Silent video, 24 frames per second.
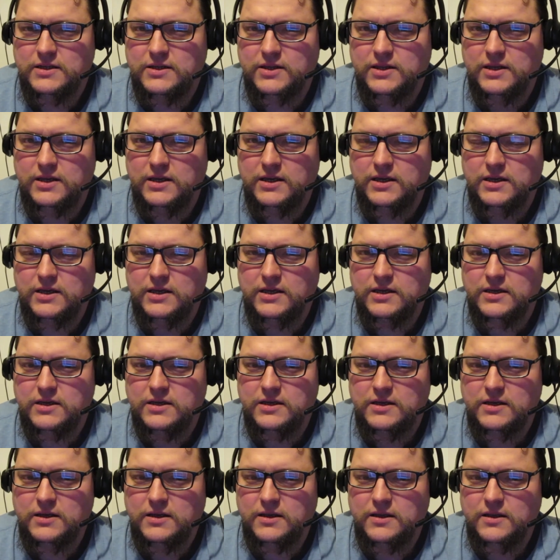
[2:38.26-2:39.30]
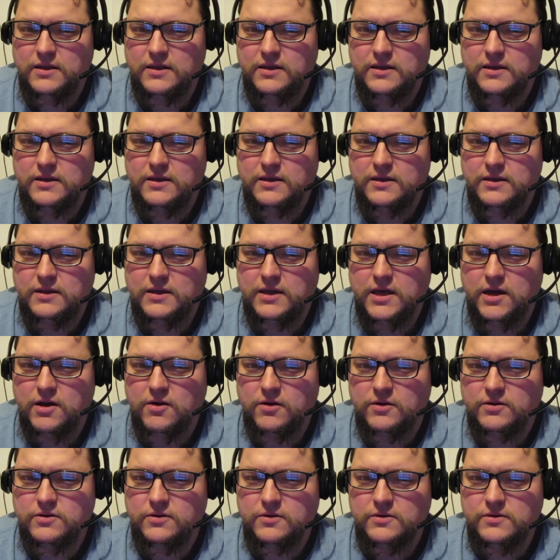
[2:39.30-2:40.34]
the
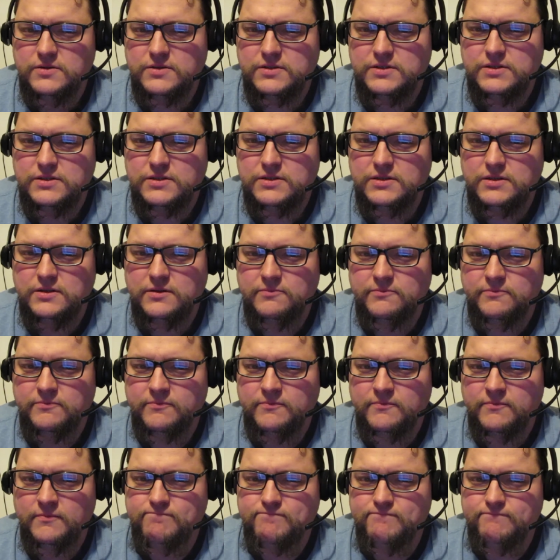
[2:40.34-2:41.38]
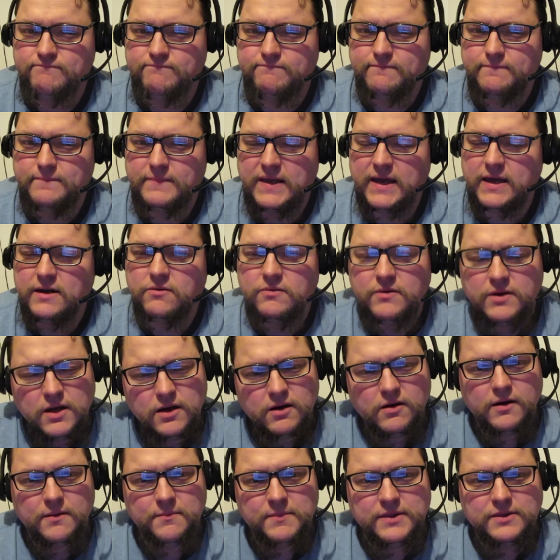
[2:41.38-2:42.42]
characters... I don't
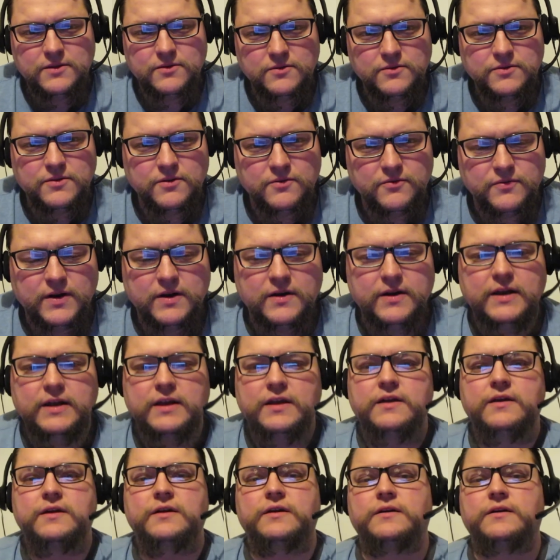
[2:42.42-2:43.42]
know. I mean, they're very,